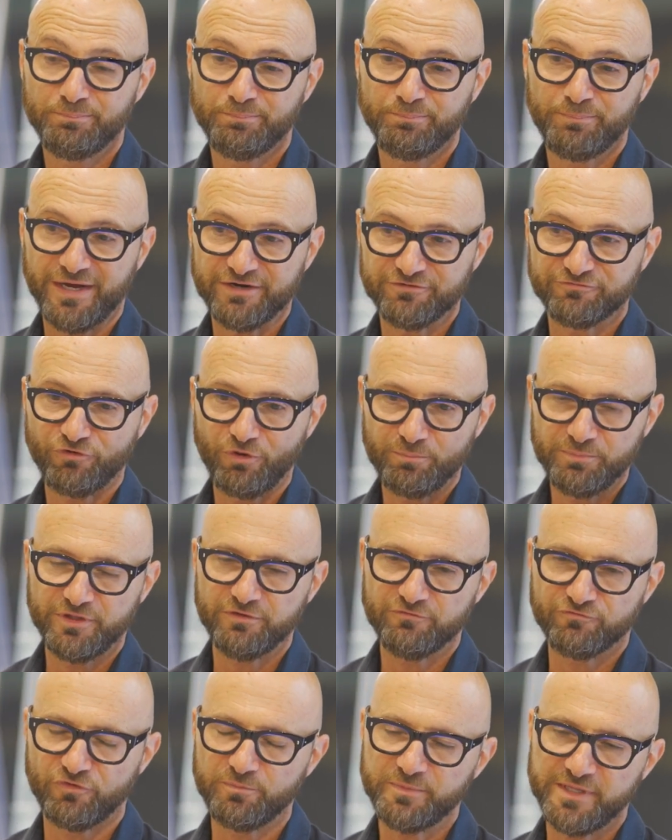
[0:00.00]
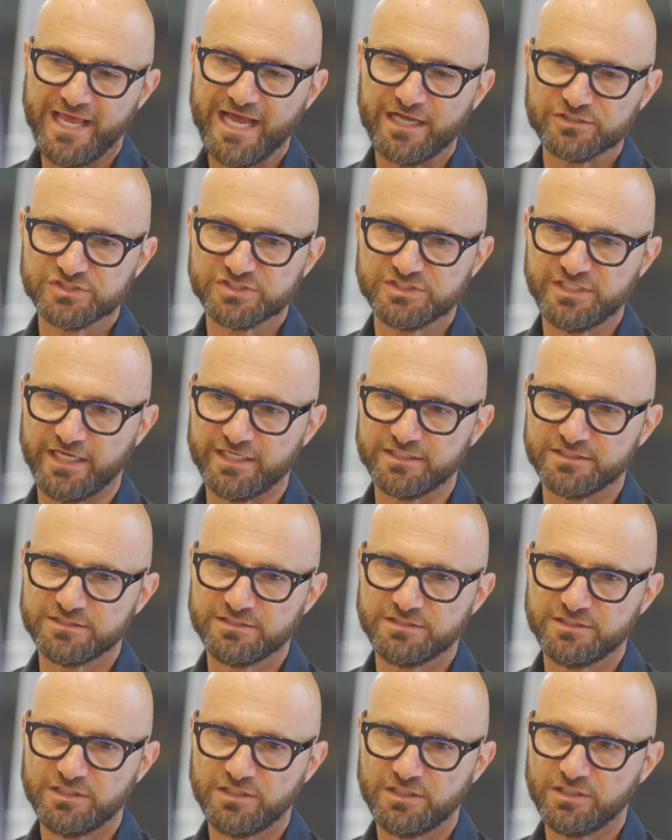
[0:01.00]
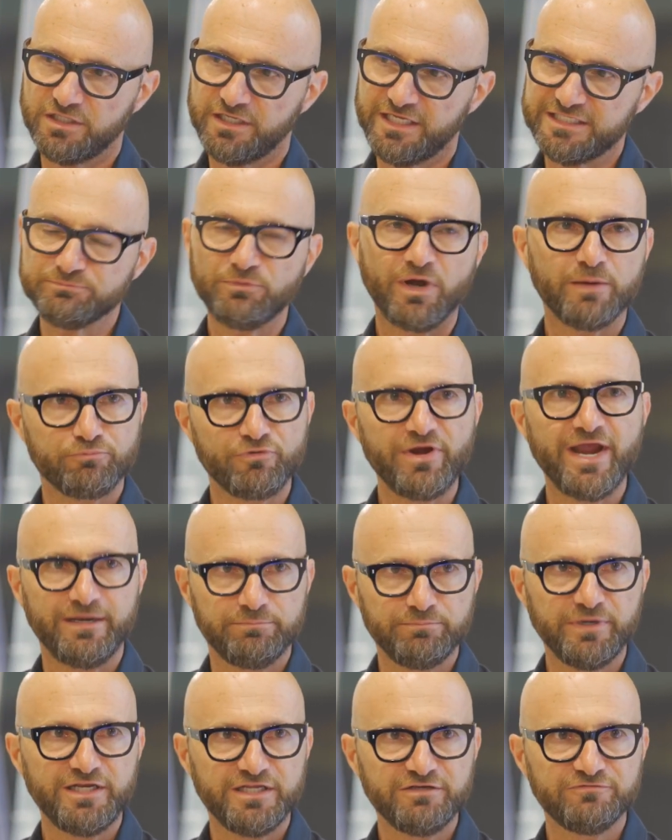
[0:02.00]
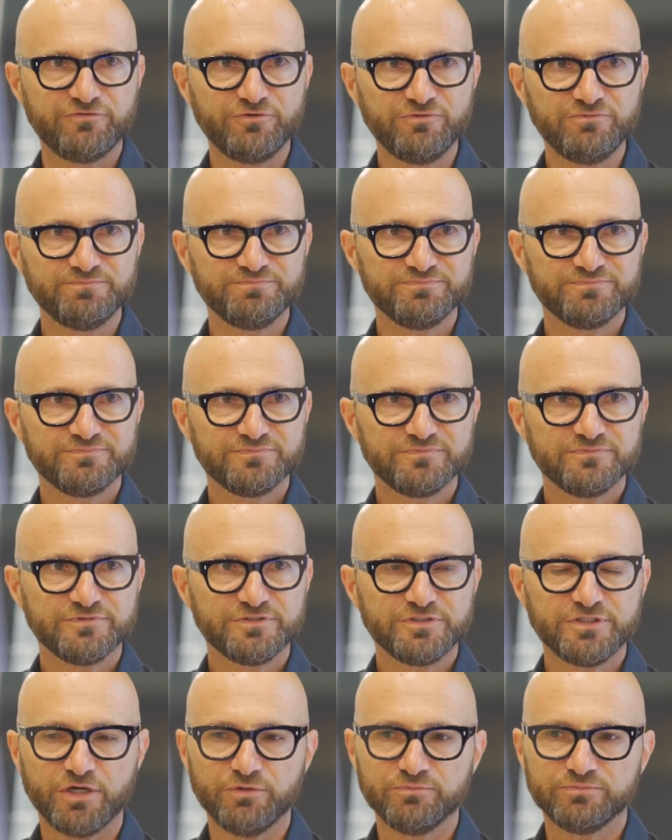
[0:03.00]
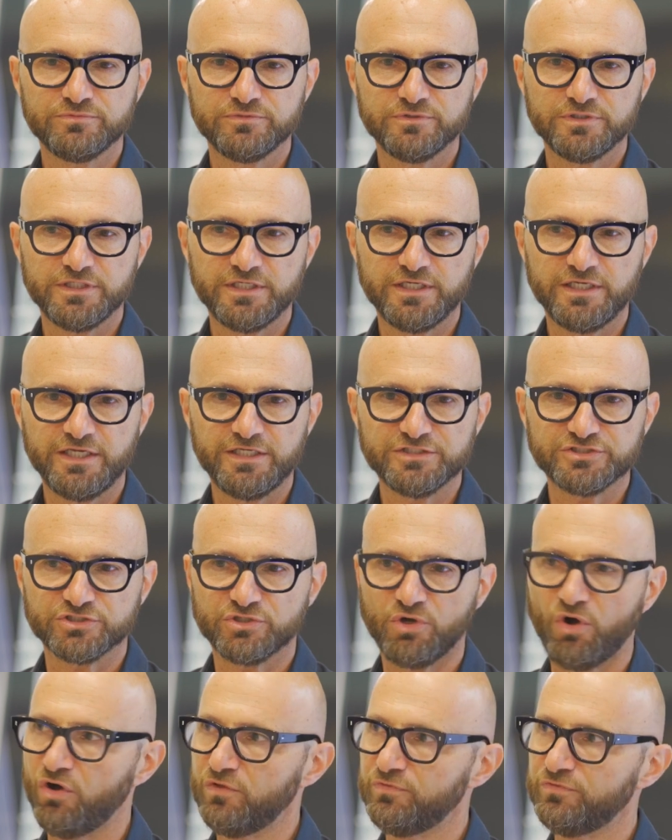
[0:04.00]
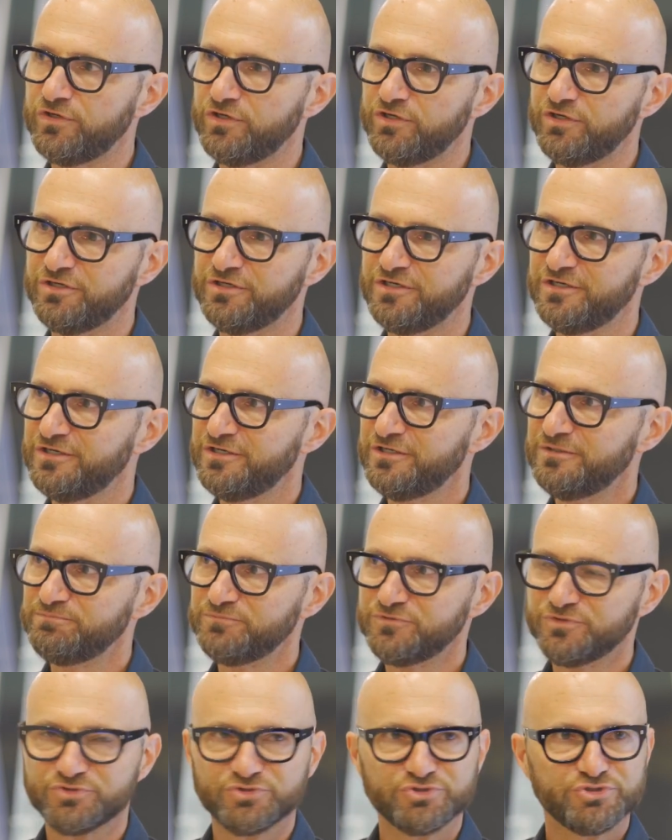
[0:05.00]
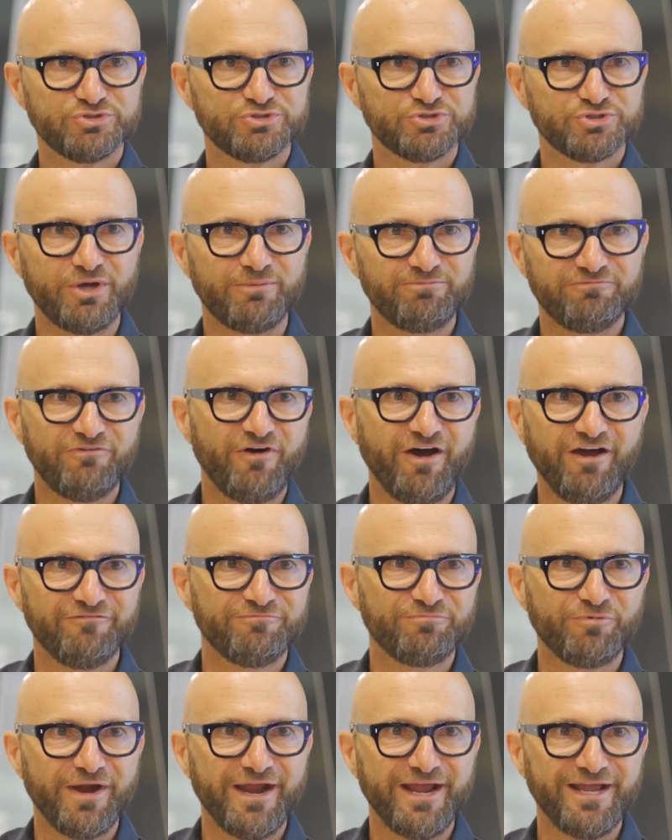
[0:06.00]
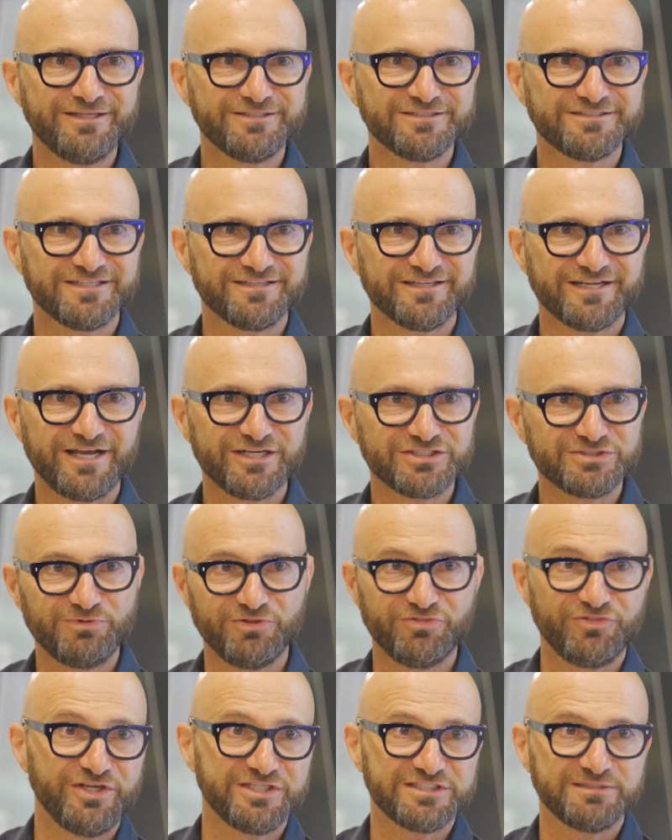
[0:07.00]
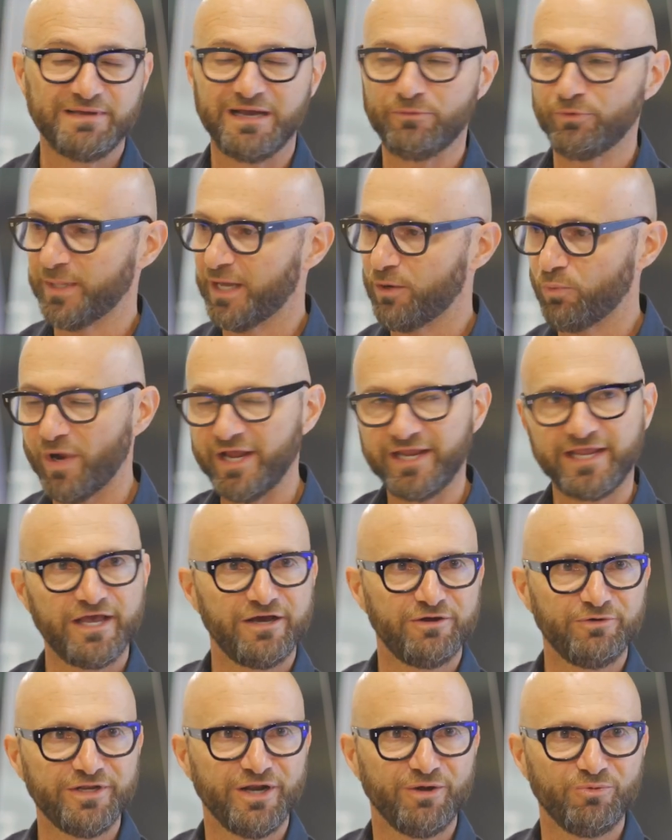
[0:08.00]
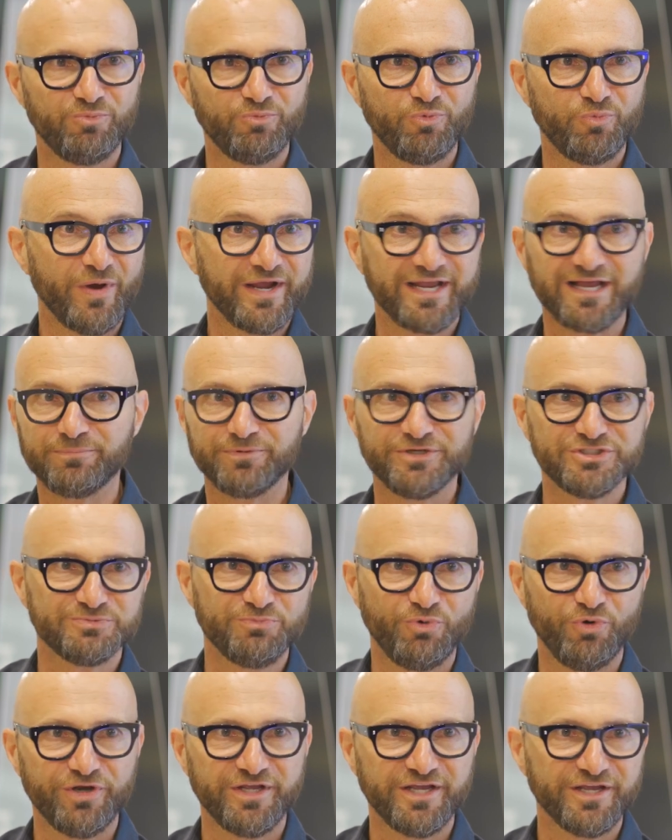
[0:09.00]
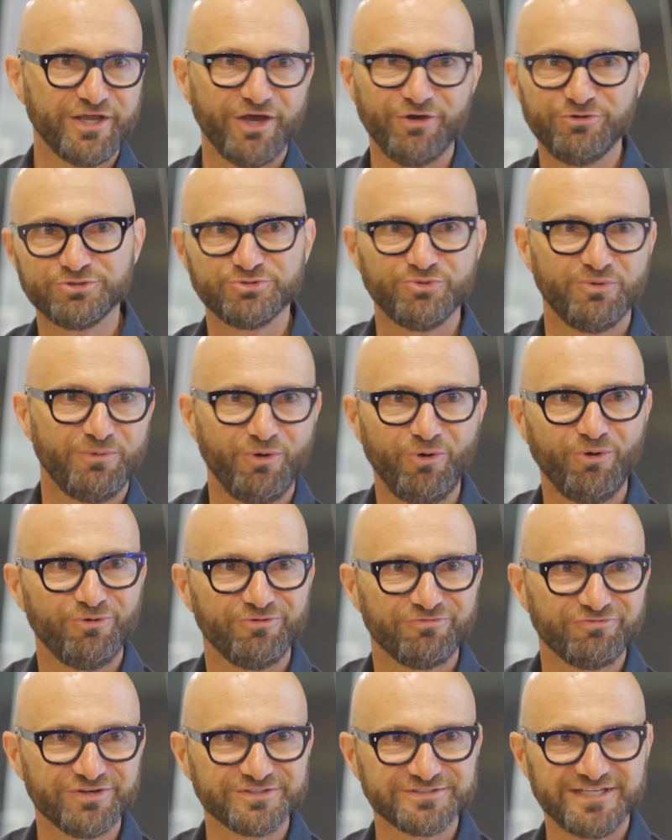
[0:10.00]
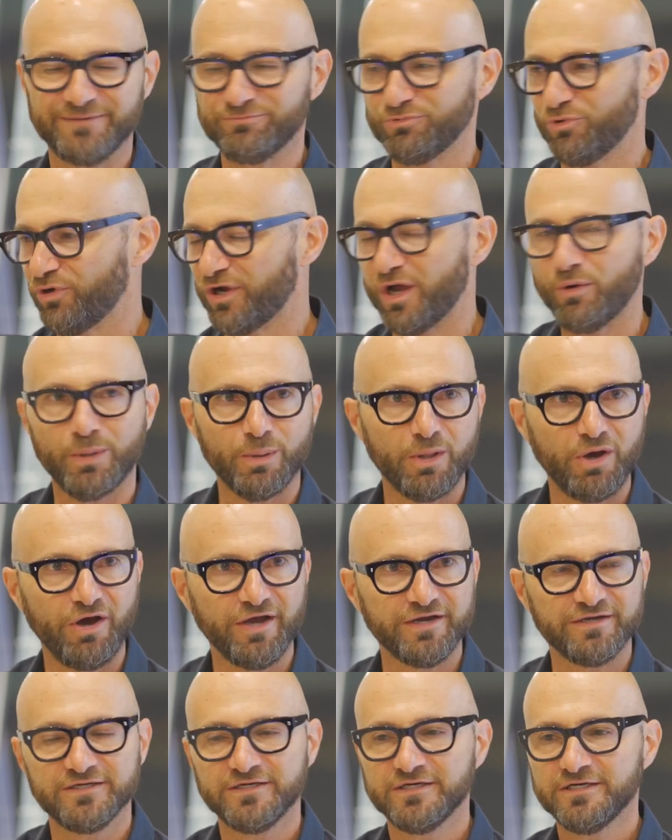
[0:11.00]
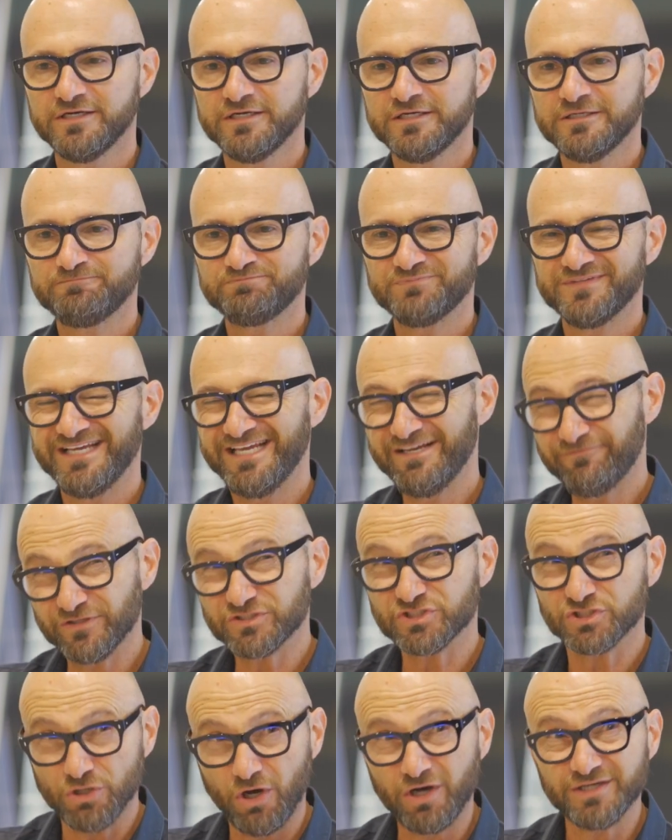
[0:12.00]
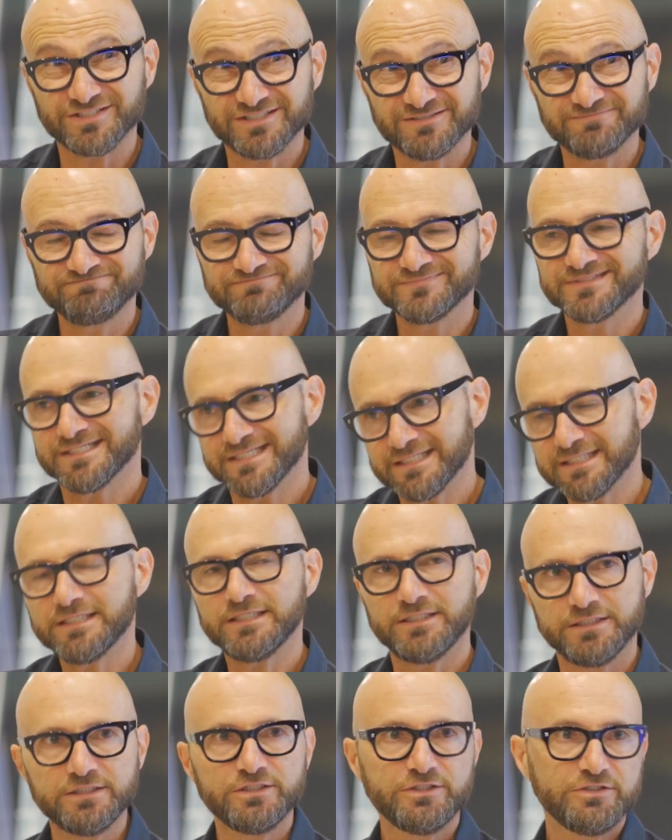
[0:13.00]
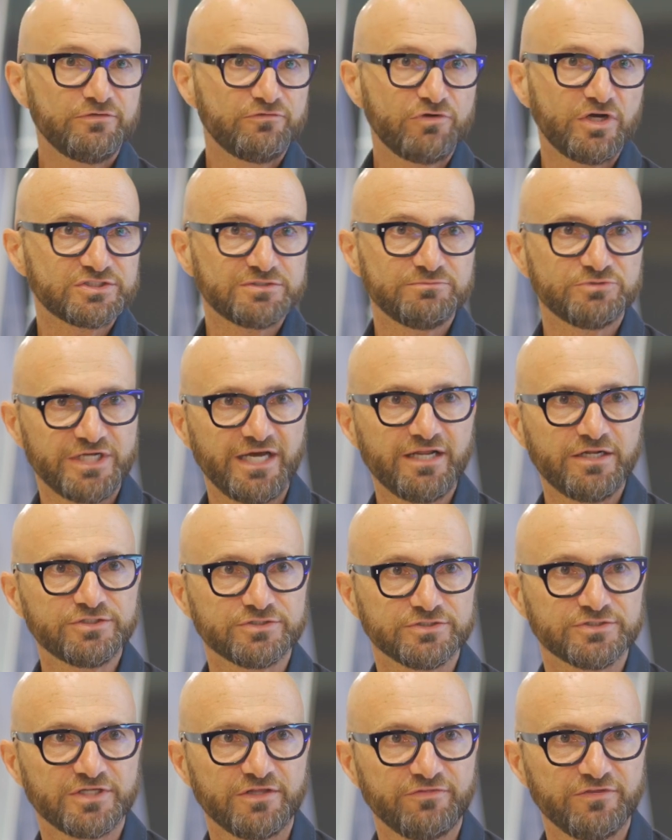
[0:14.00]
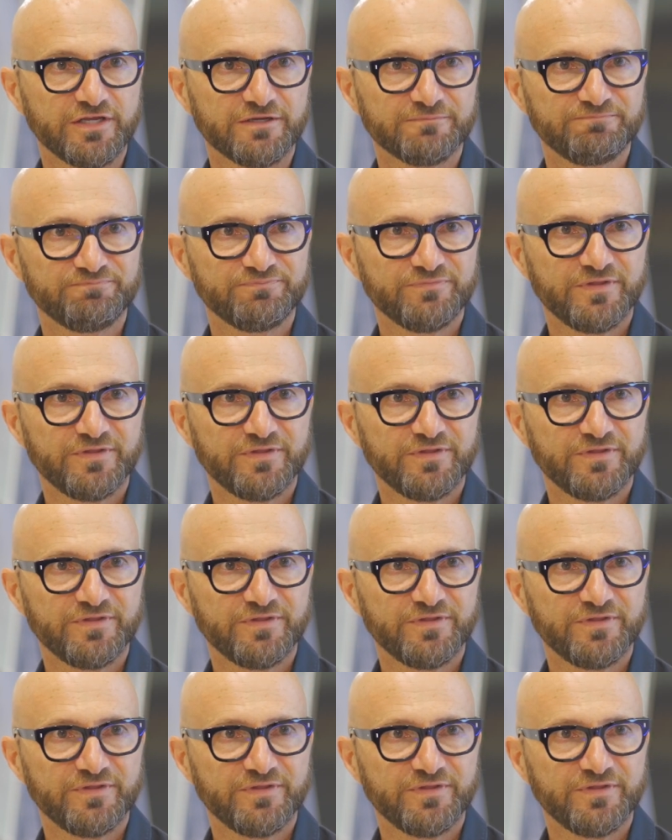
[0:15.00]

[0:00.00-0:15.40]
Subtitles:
But from the outset, is my brand meaningful? Is it on the top 5 brands that the customer thinks about when they wake up each morning and go to a mall, for example, or go online? If it's not, you've got some challenges, I think.